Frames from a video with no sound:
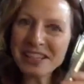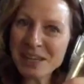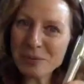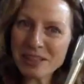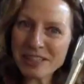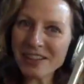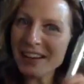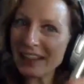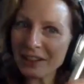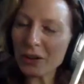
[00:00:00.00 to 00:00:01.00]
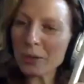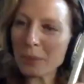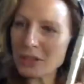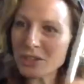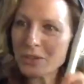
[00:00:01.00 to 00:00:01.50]
on the tin whistle and I learned a
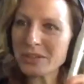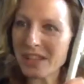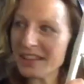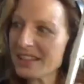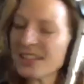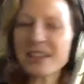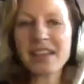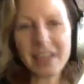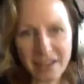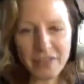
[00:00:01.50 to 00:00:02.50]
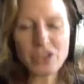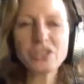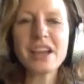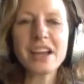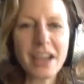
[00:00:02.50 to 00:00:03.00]
bunch of tunes on this. And then
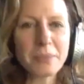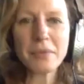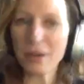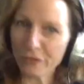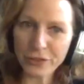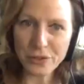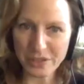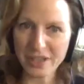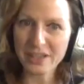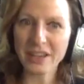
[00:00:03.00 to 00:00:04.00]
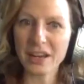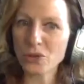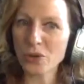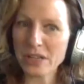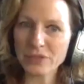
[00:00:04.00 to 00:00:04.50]
eventually I got a flute and kind
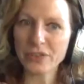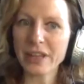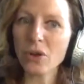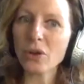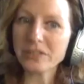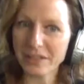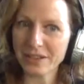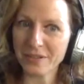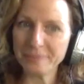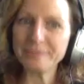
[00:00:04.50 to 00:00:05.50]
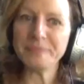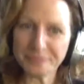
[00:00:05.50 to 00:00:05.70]
of transferred that all to there.